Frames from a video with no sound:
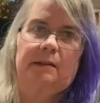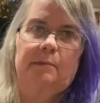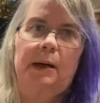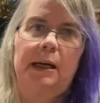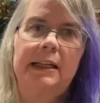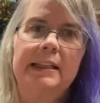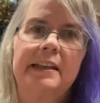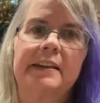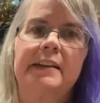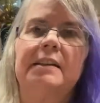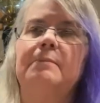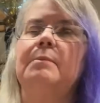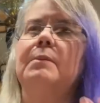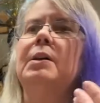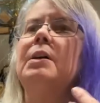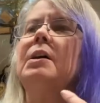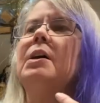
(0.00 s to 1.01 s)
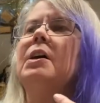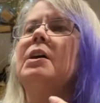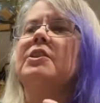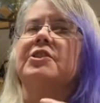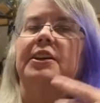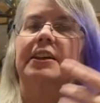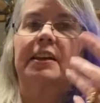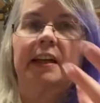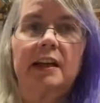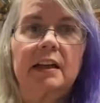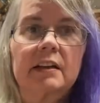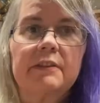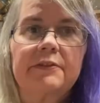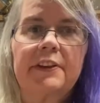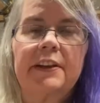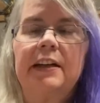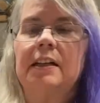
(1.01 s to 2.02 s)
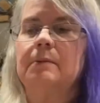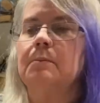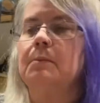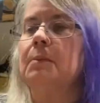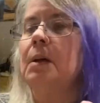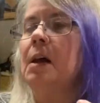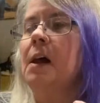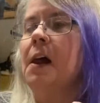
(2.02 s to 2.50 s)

mind them, take care of them.